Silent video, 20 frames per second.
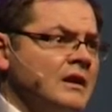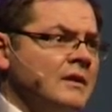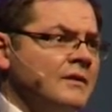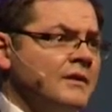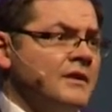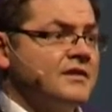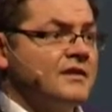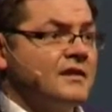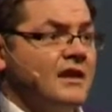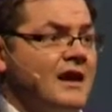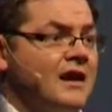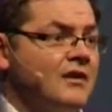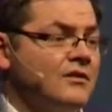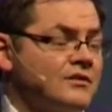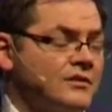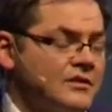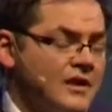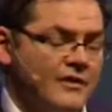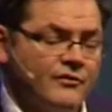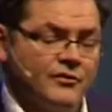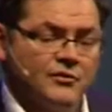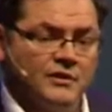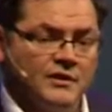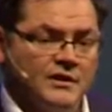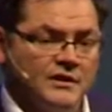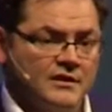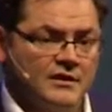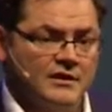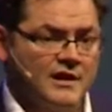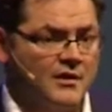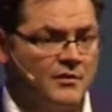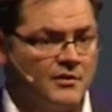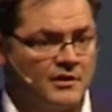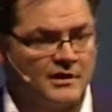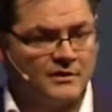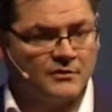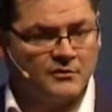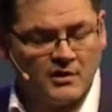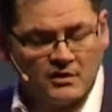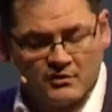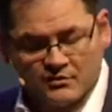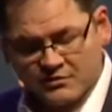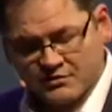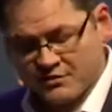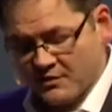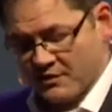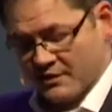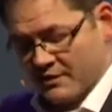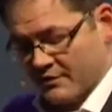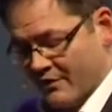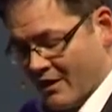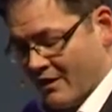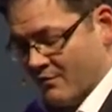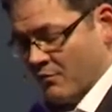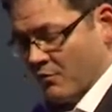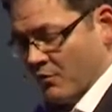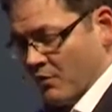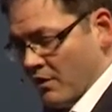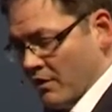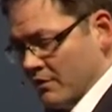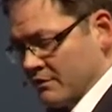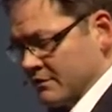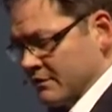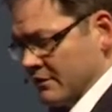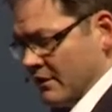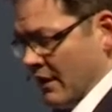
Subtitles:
This allowed everyone in the networking world, or sorry, the development world,